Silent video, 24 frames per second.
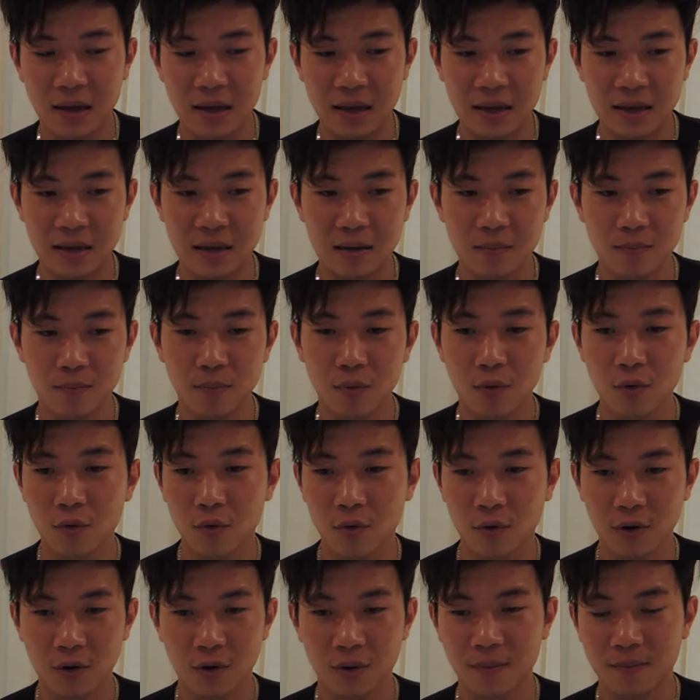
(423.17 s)
a
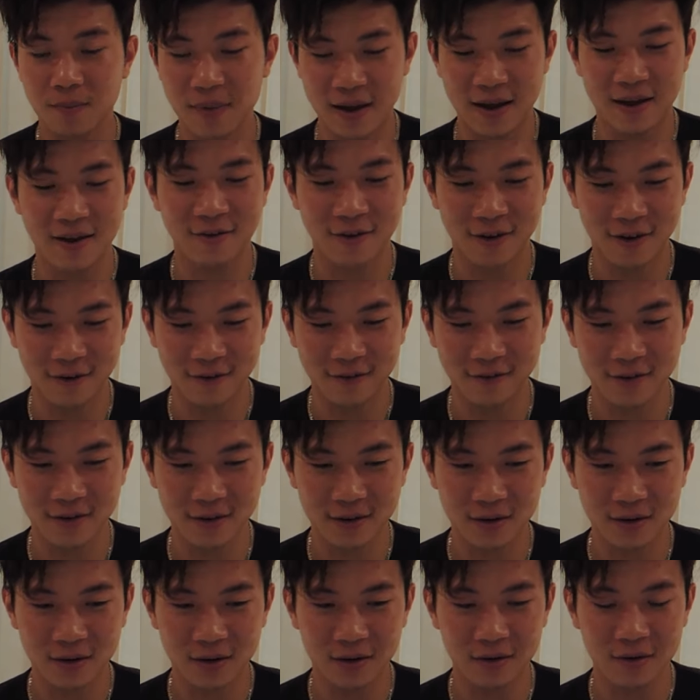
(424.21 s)
poor background,
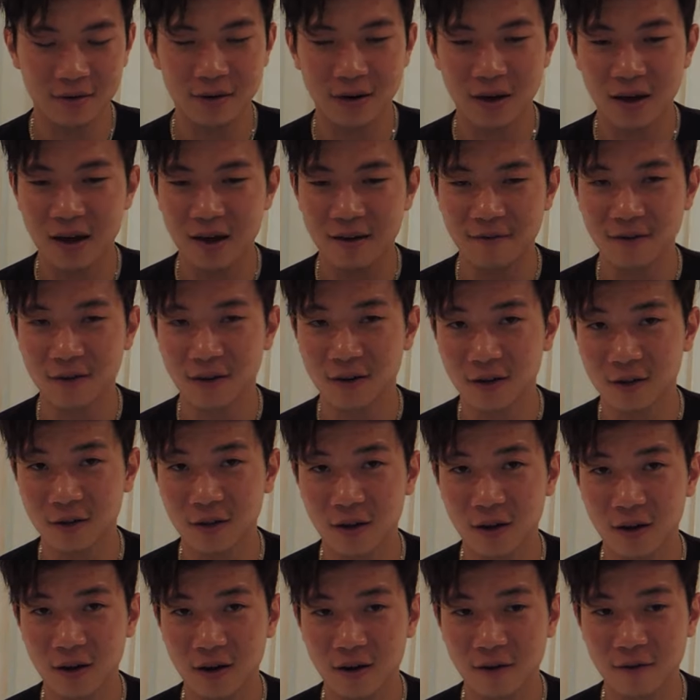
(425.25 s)
you know, not having a
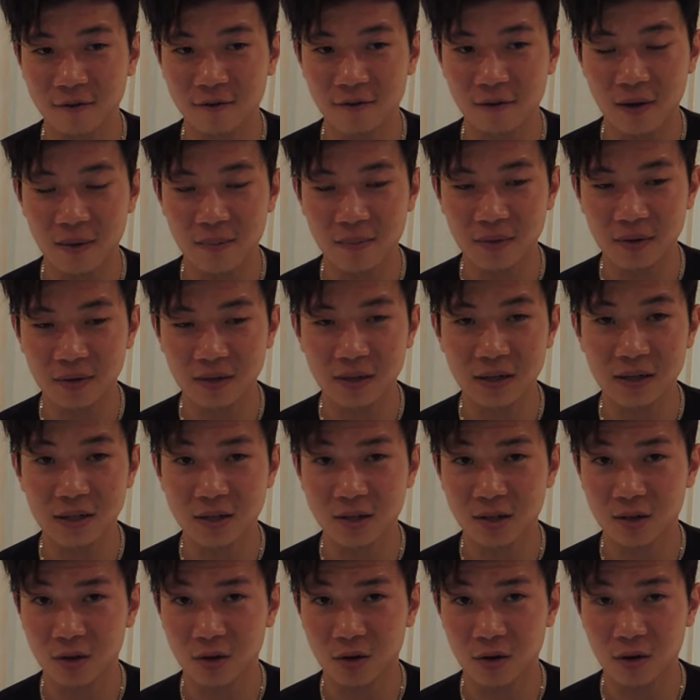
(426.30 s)
lot of ability
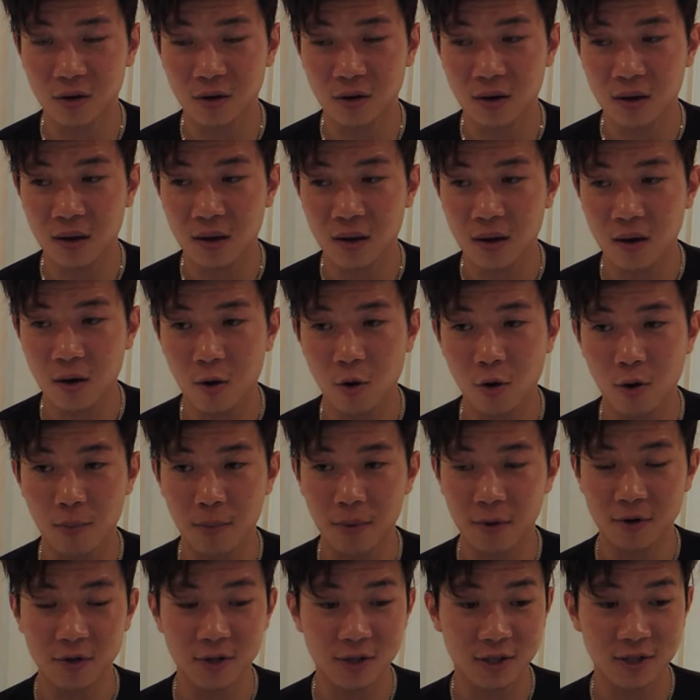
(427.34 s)
to learn or
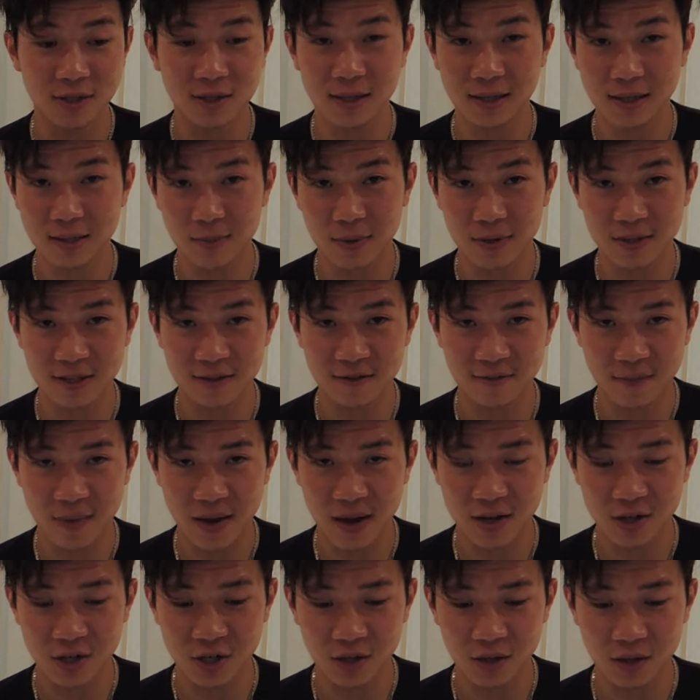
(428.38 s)
purchase expensive
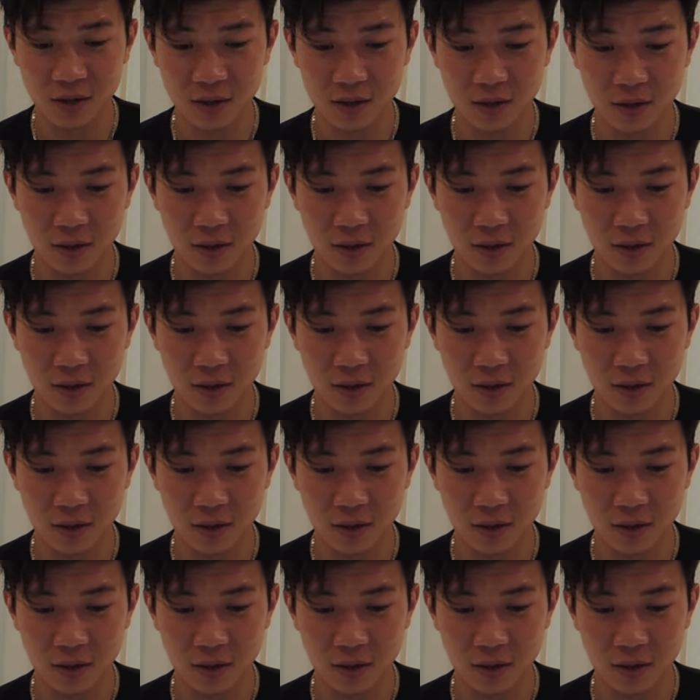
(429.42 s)
magic,